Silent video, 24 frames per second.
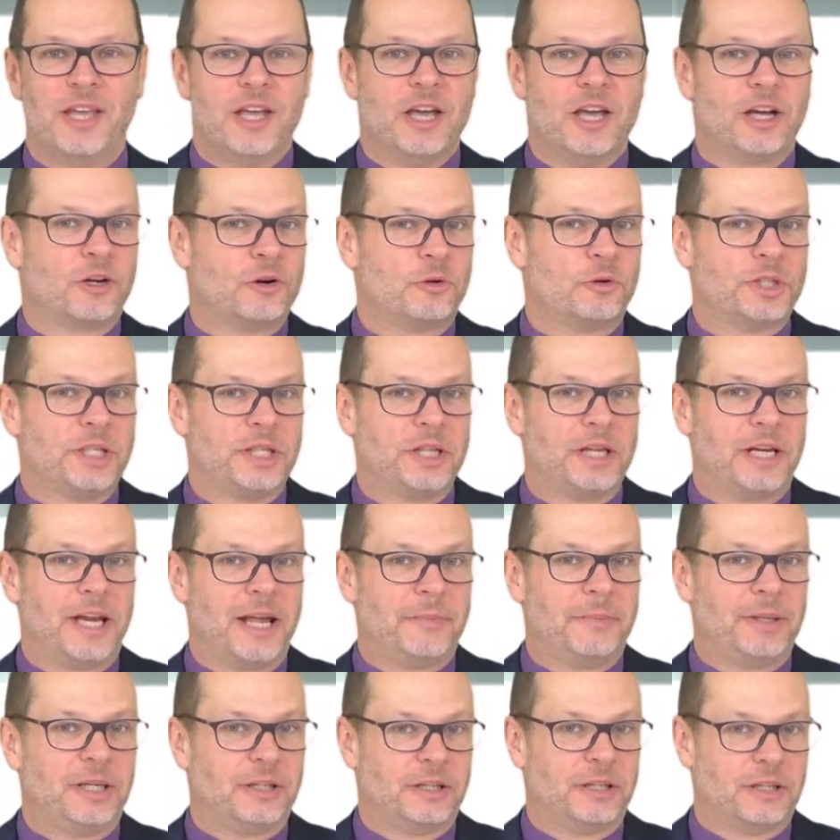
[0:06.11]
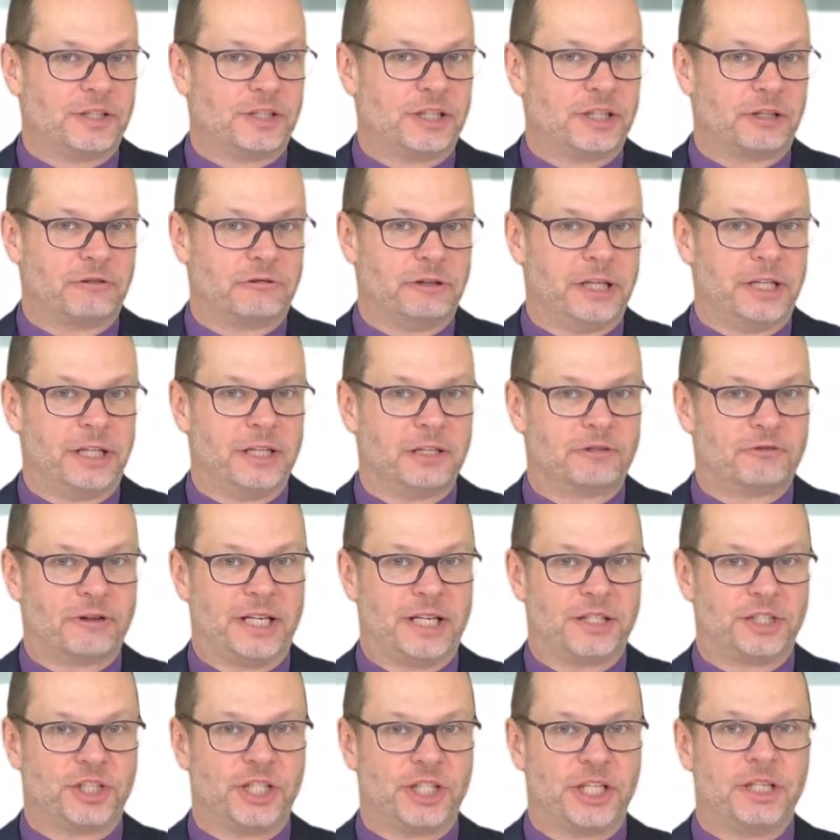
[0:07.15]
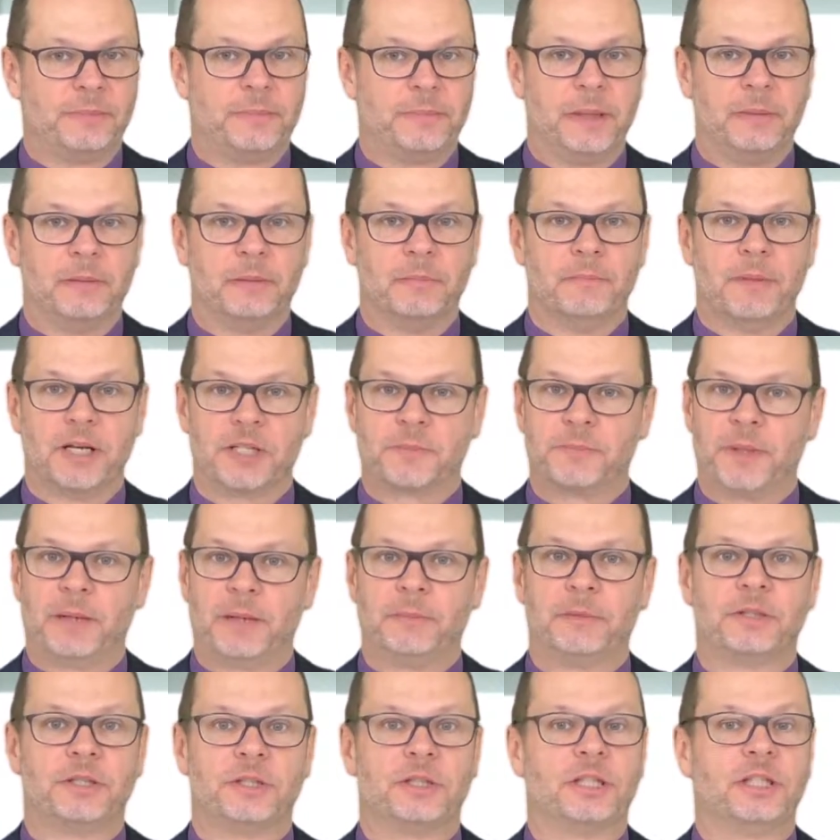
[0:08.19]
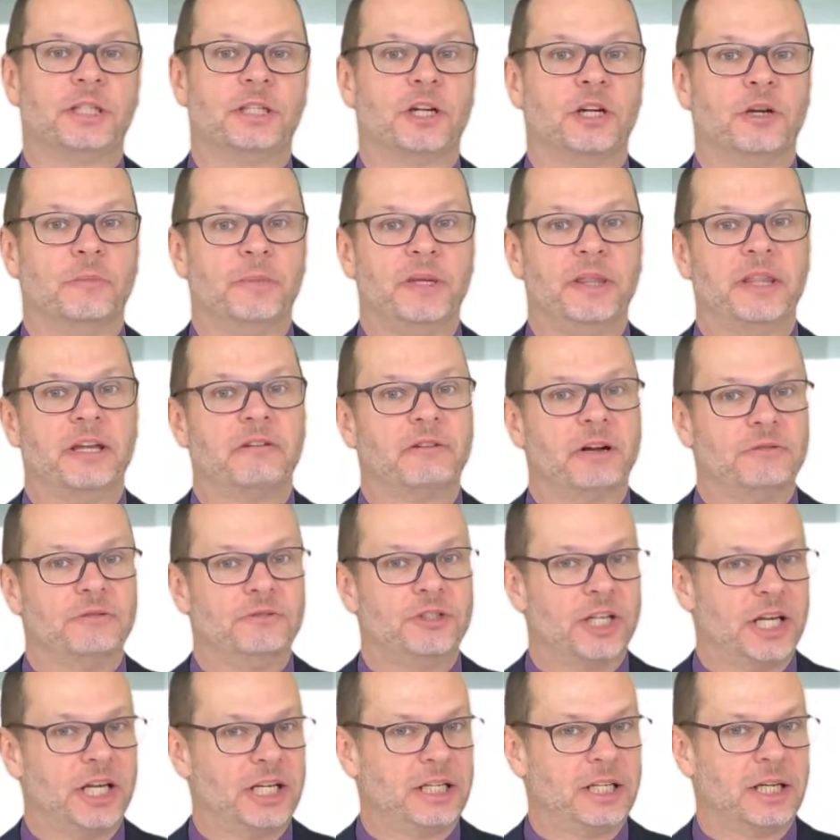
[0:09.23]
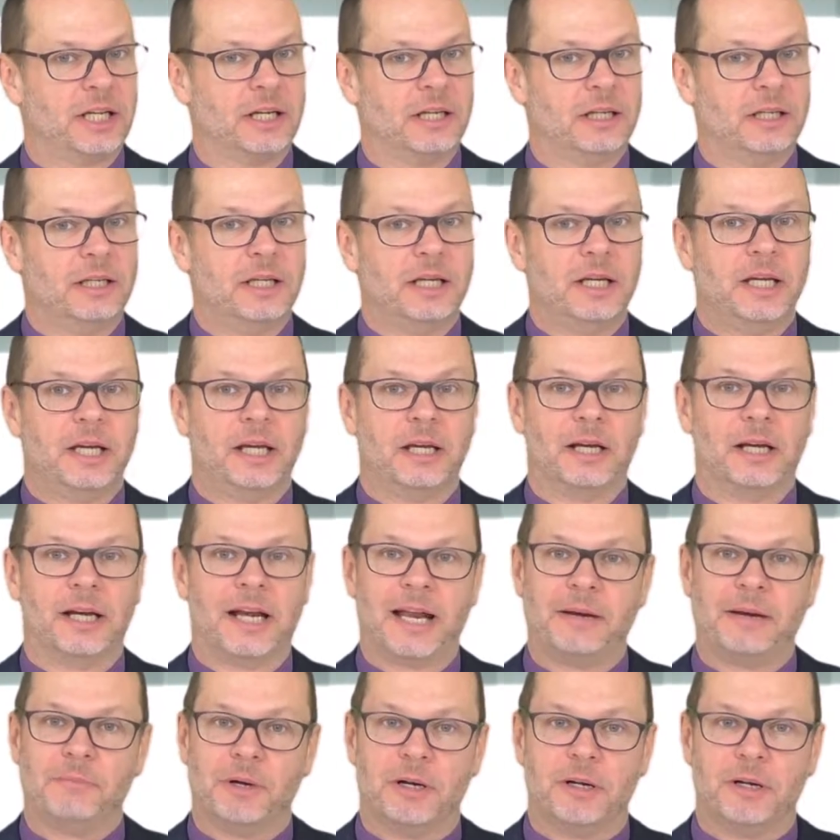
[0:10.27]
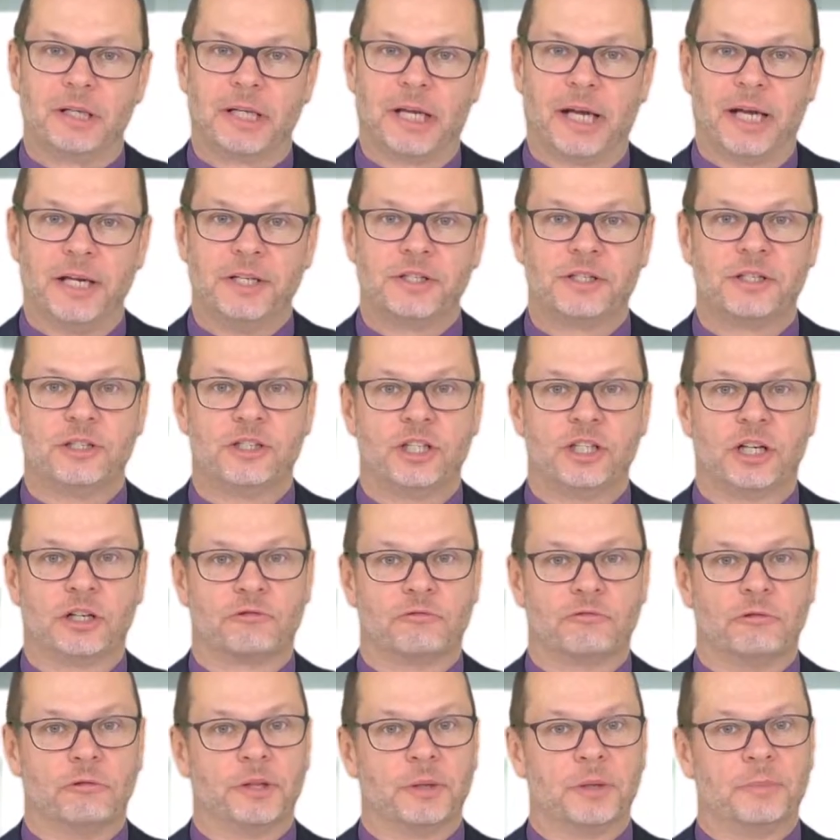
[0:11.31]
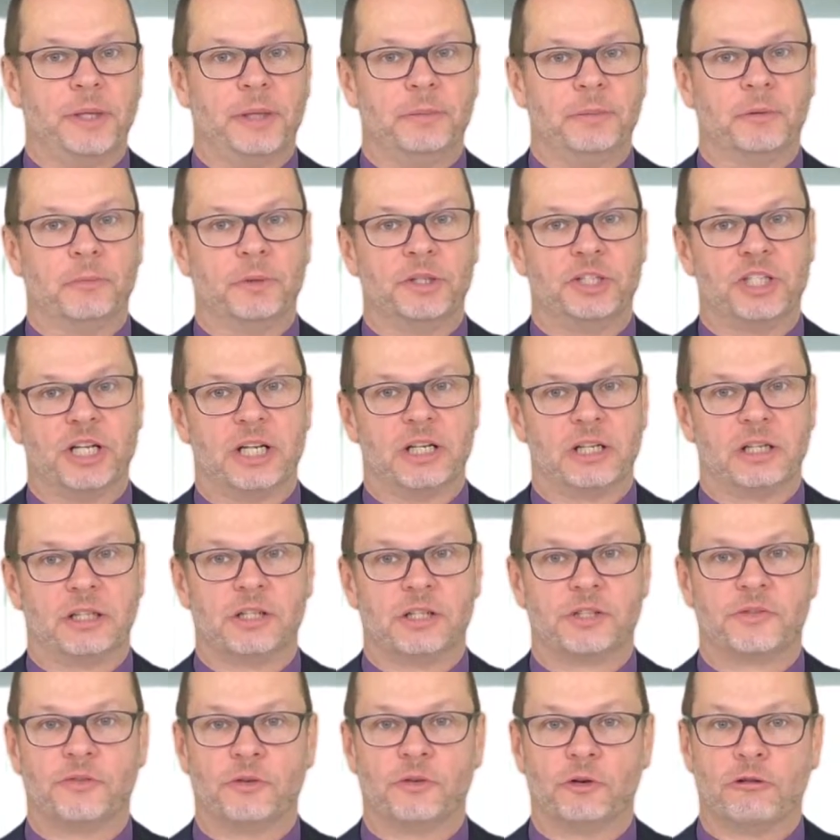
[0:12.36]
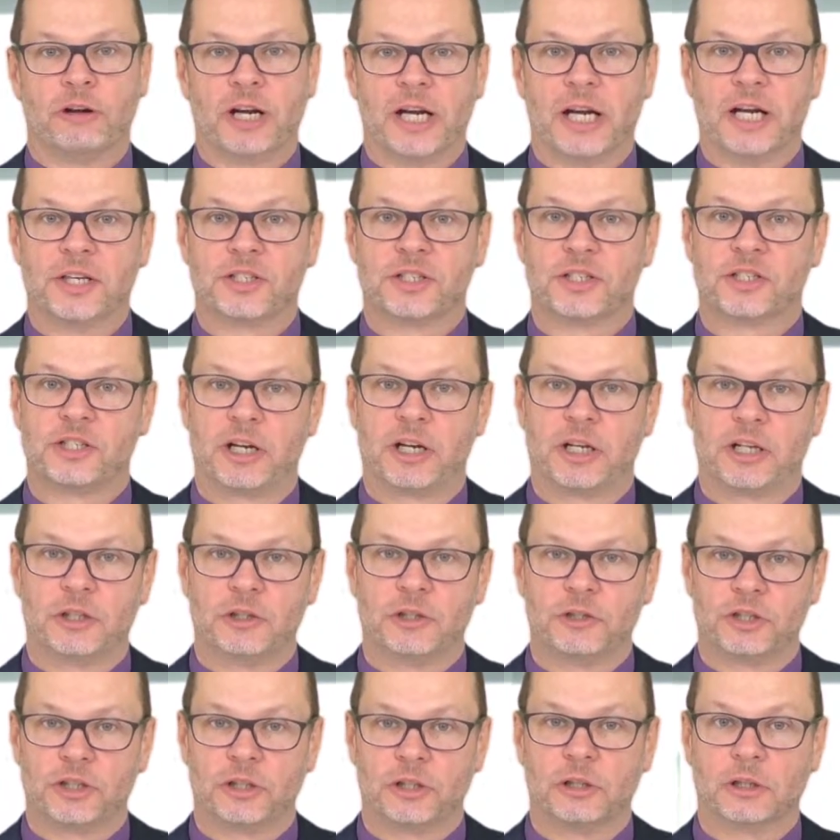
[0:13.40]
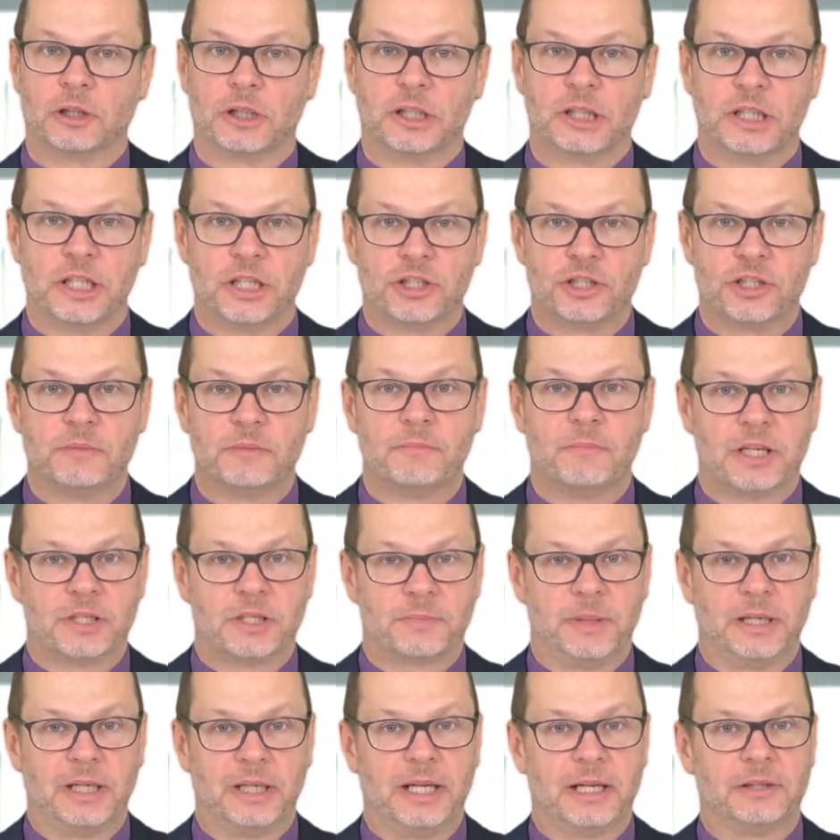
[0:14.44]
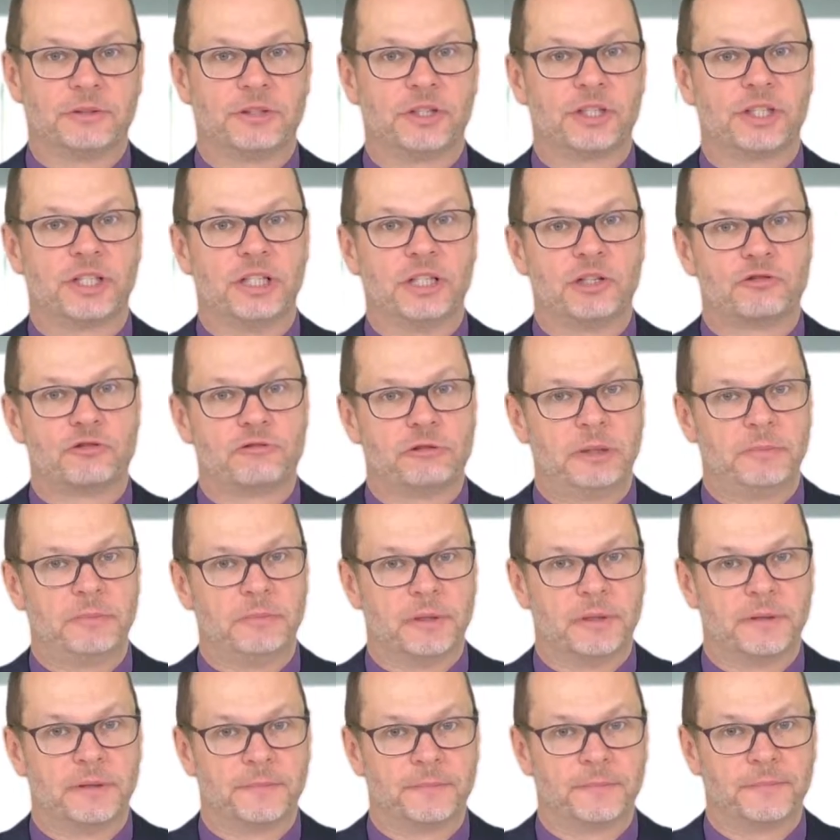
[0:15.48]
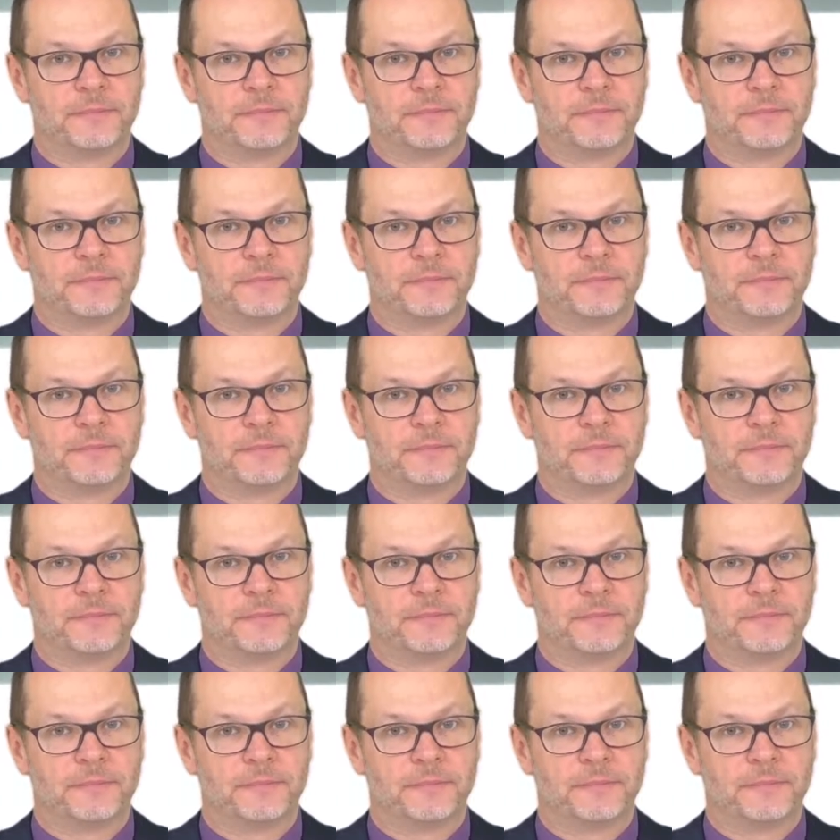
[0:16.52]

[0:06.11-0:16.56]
A court in the Lebanon has decreed that transgender people must be able to determine their own gender. In a landmark case, the judge ruled that people with gender dysphoria as a psychological condition must be allowed to seek treatment.